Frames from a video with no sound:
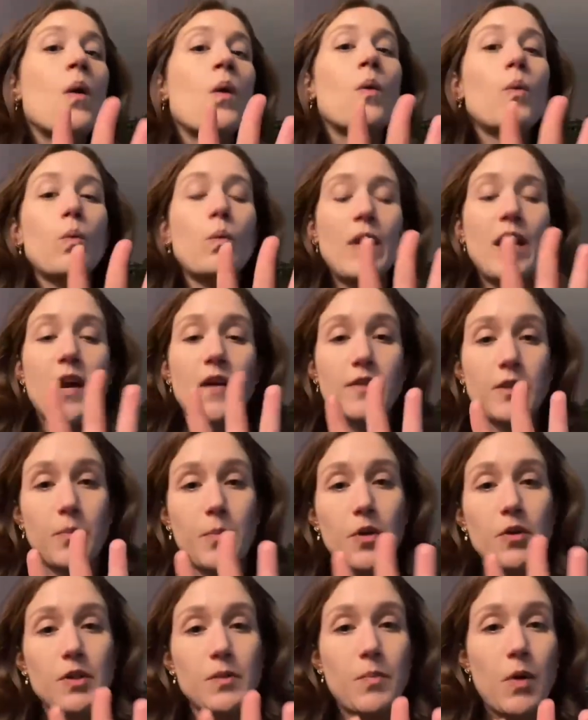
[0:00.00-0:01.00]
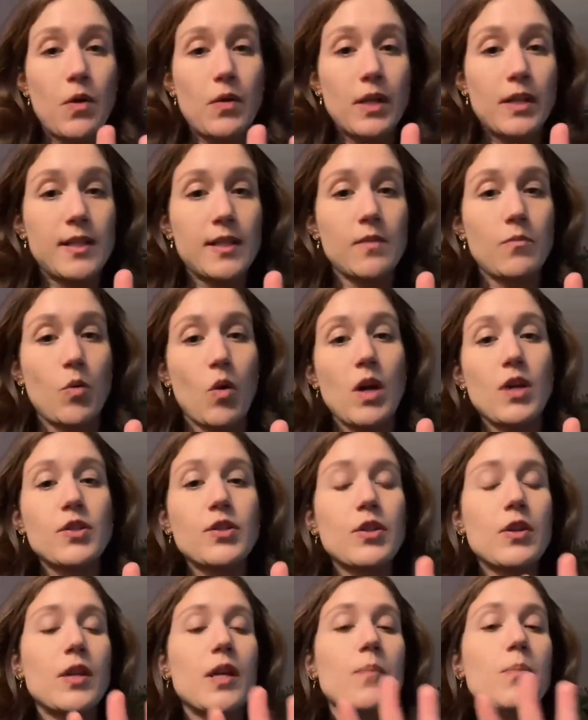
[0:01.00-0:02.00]
we have to postpone it some more.
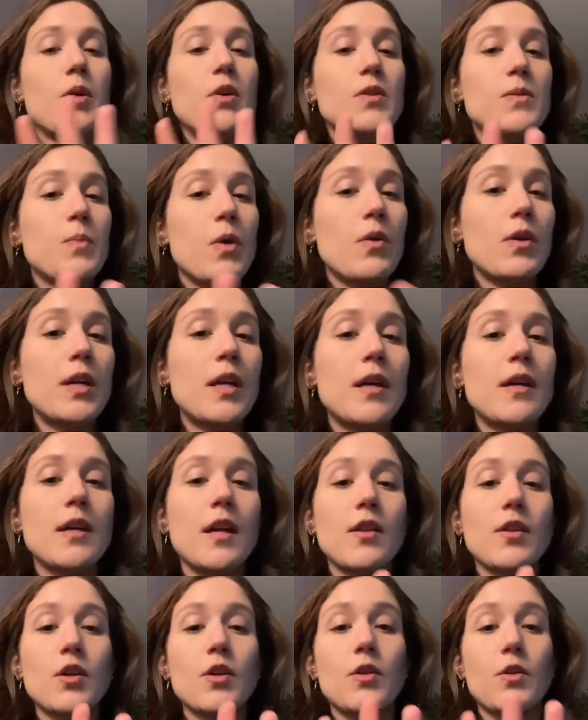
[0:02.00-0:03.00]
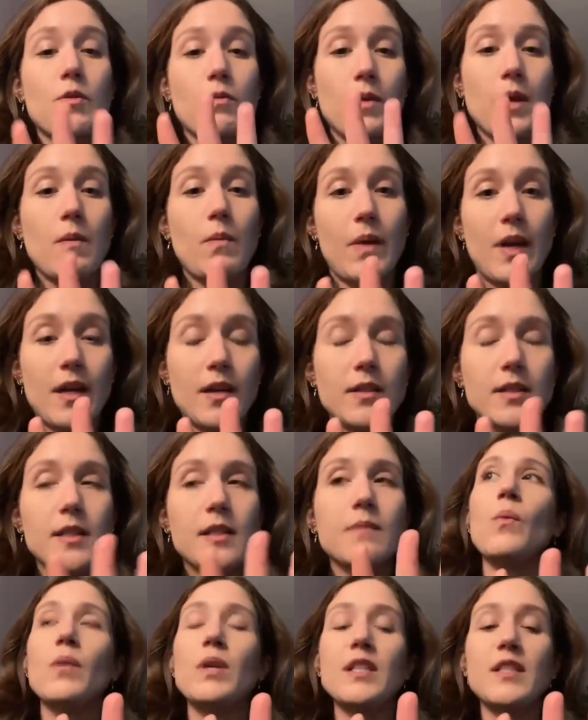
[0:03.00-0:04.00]
So they postpone it another 3
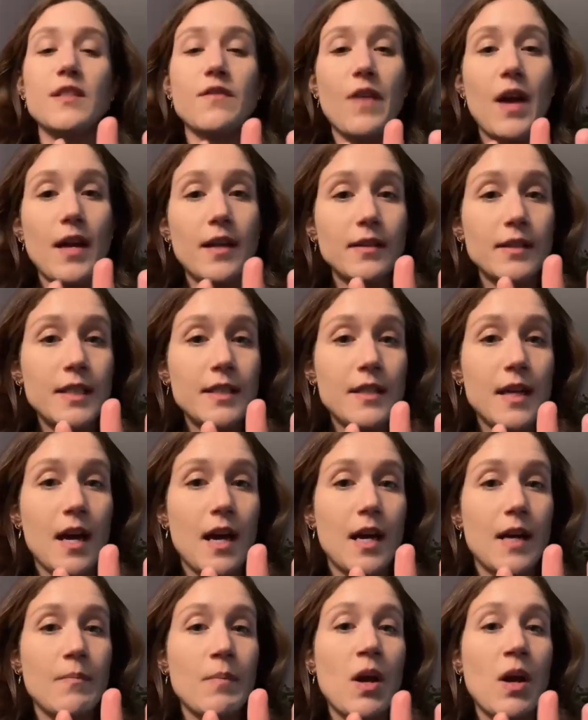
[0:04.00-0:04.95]
weeks. When it's finally time.